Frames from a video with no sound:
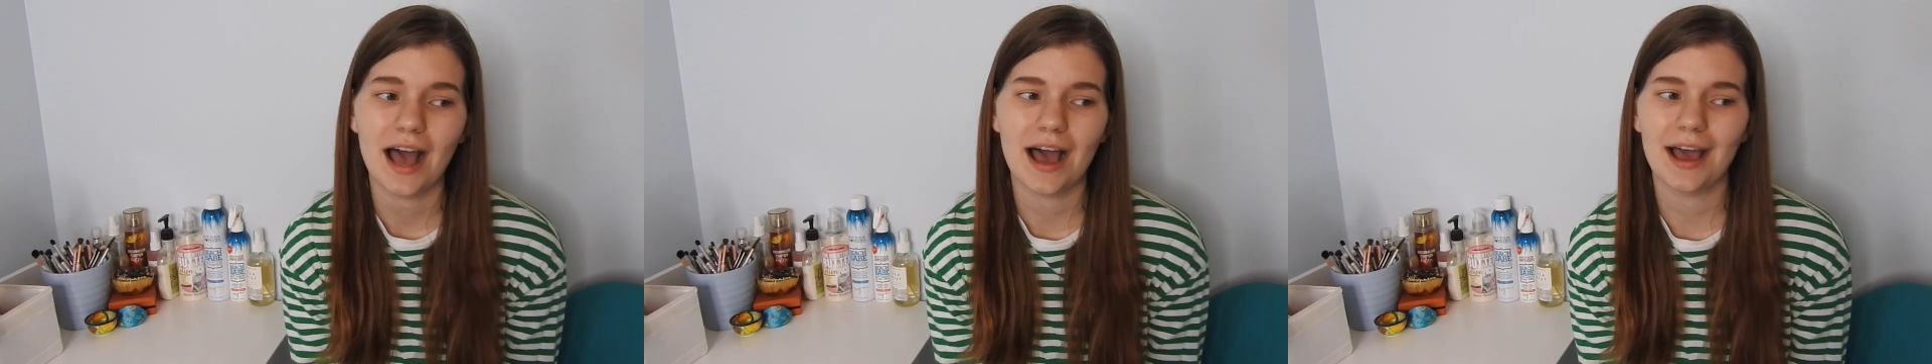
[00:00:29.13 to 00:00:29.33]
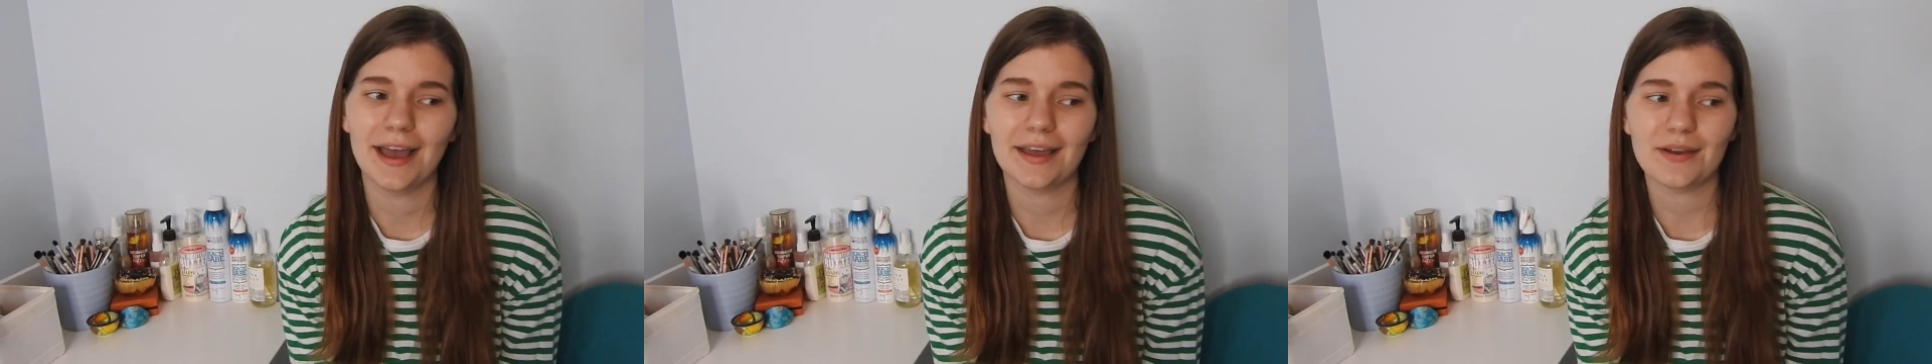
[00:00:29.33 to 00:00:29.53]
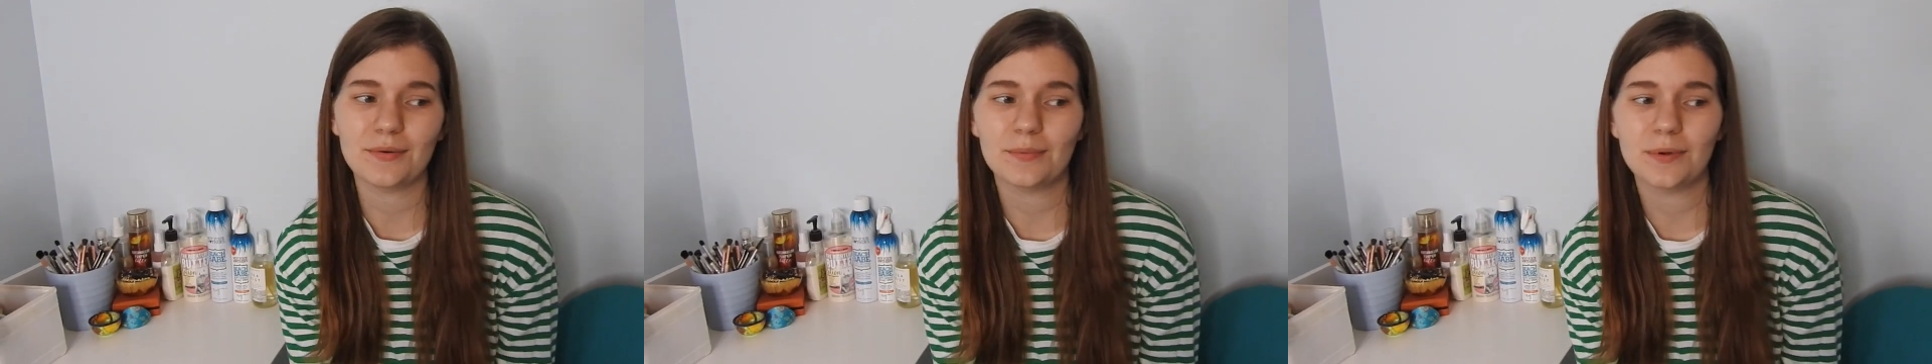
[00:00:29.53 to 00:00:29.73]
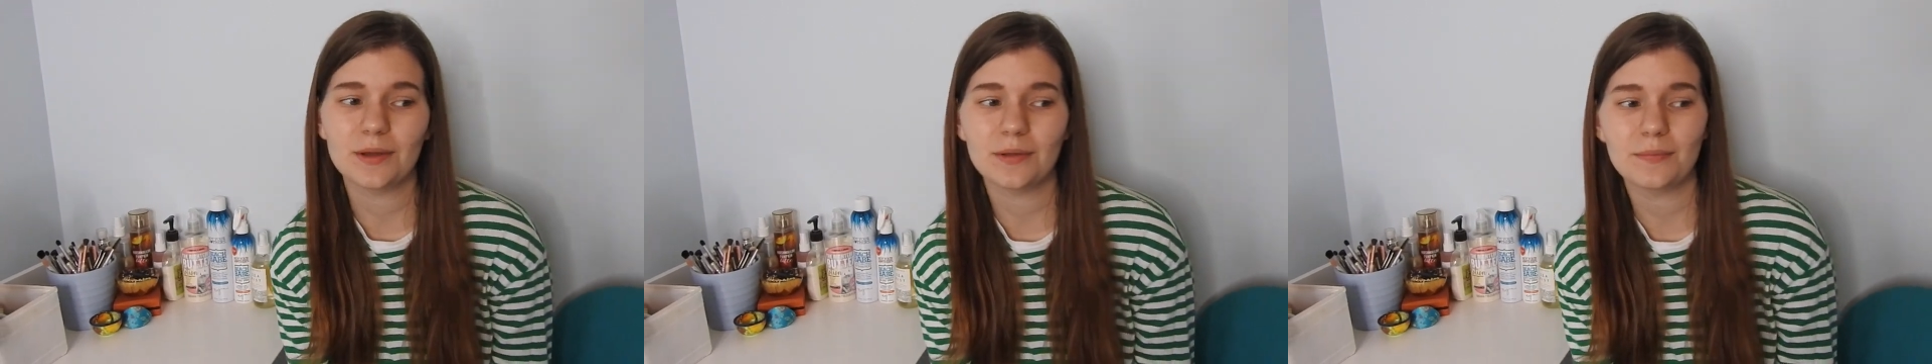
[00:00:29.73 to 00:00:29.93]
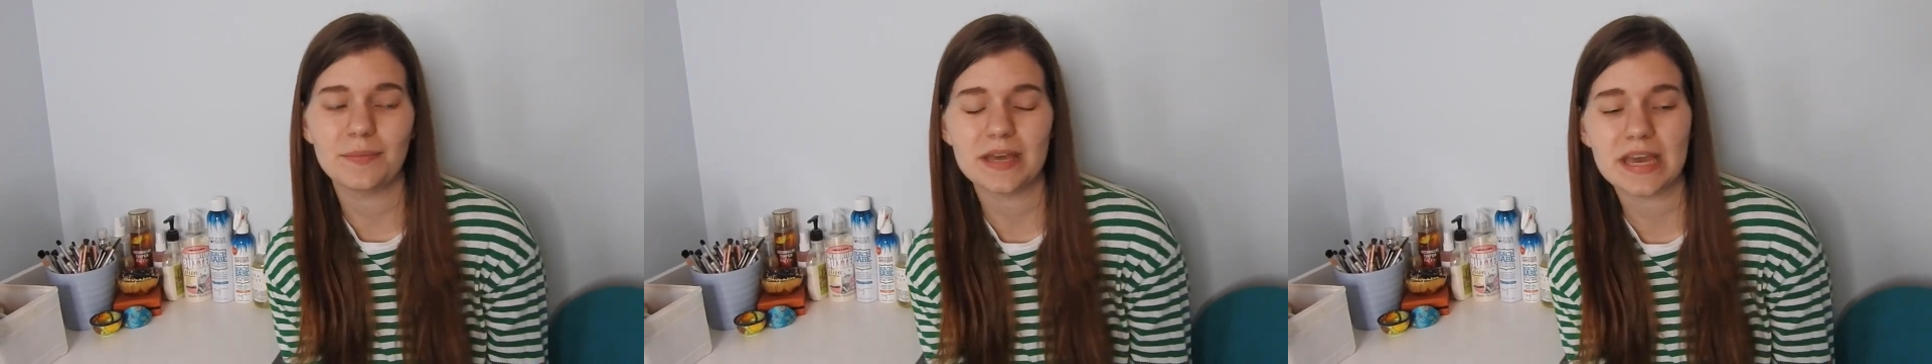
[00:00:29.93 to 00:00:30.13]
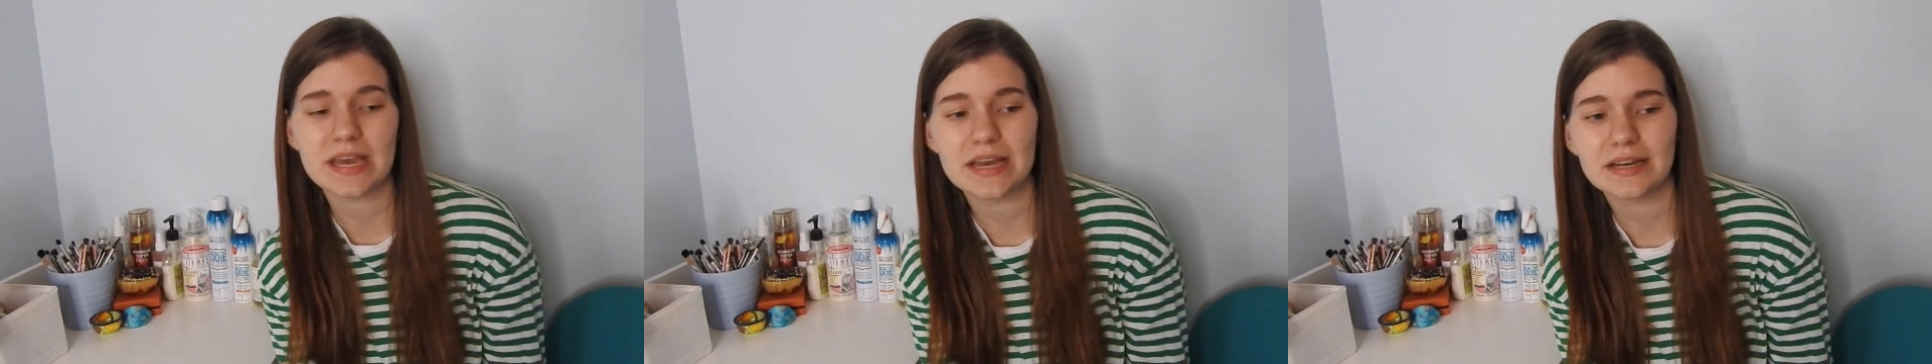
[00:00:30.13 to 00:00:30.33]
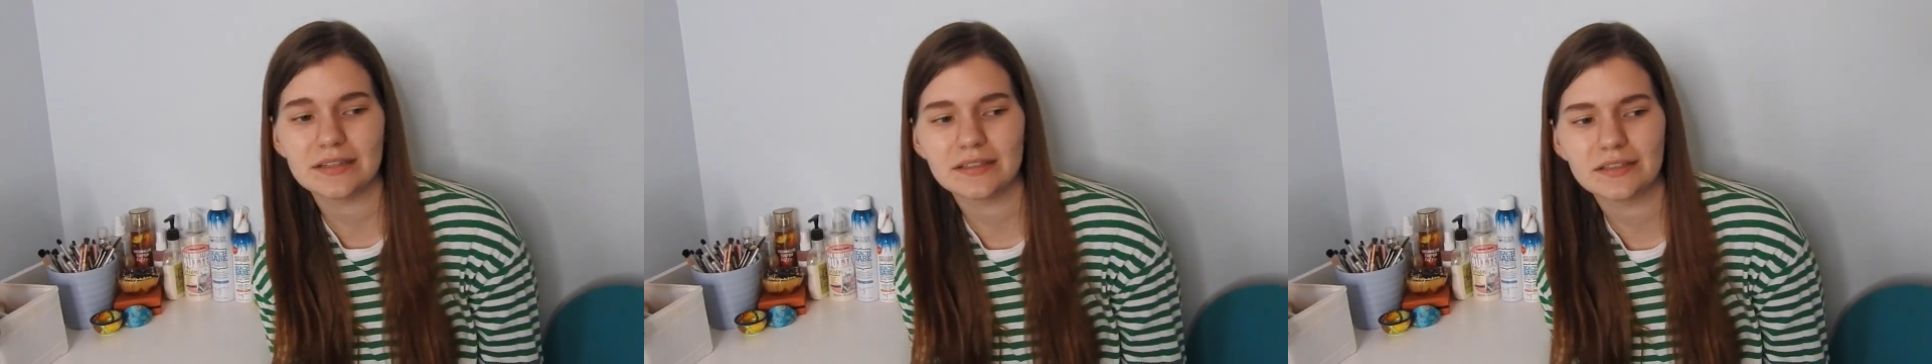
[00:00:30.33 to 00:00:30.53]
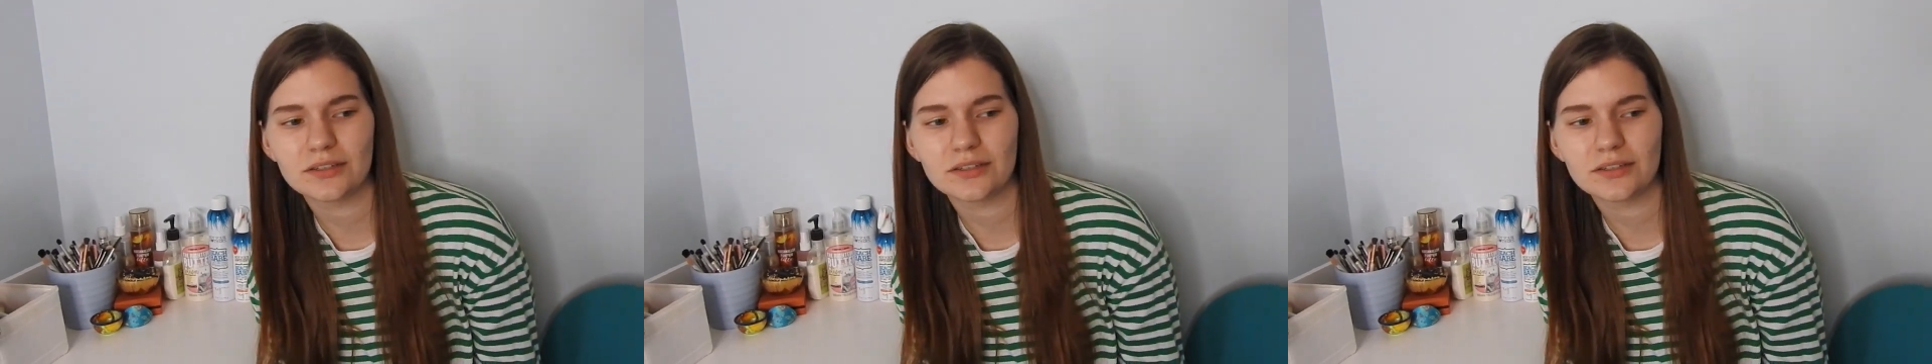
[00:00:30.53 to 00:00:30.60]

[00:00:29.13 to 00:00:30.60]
I will be